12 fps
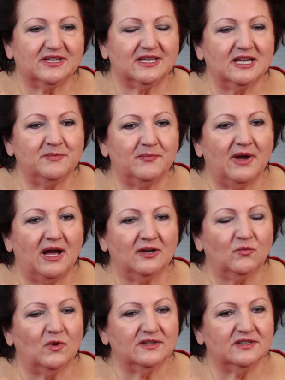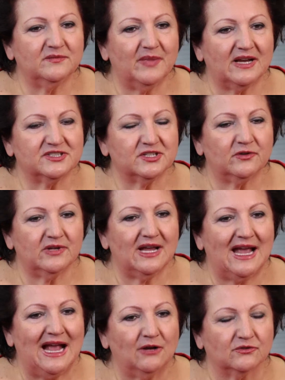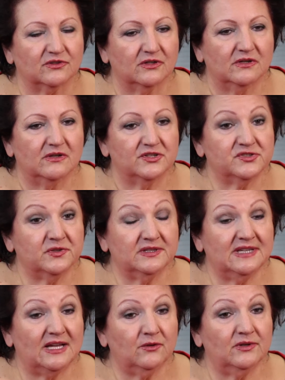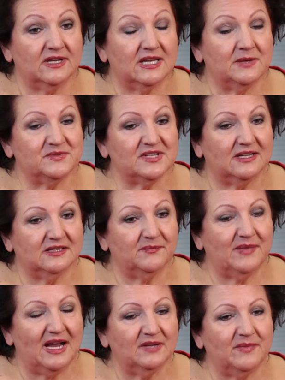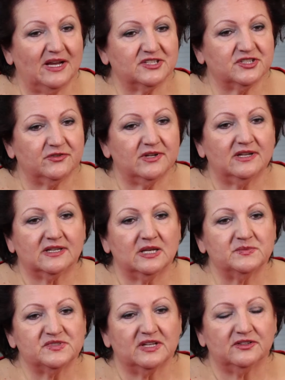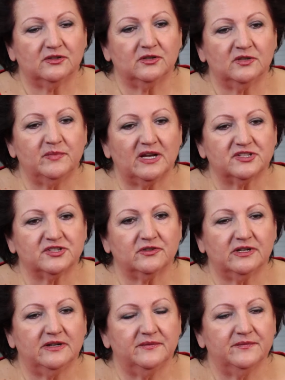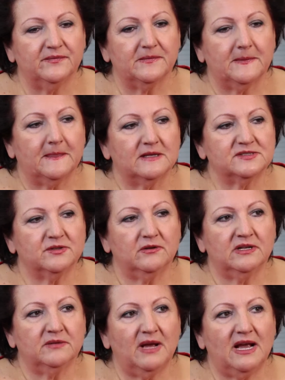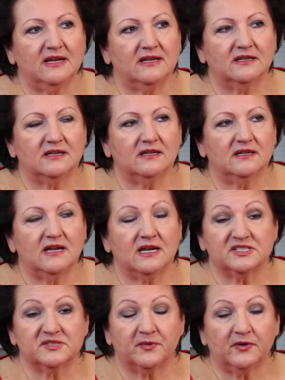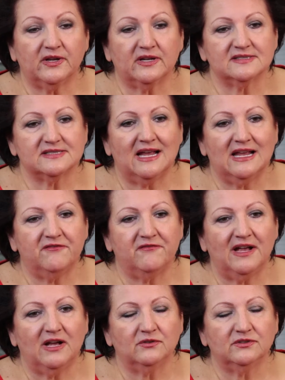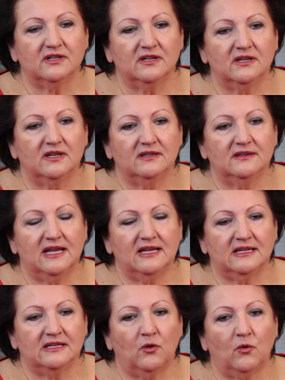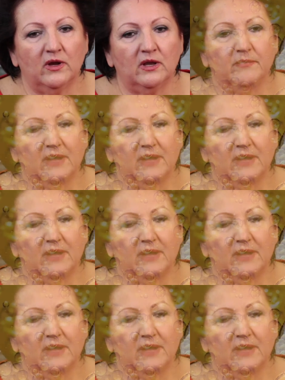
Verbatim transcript: to keep unwanted bacteria out. So it not only keeps out the bad bacteria, it keeps out the good bacteria. So in my uh, experience, I have found that an oil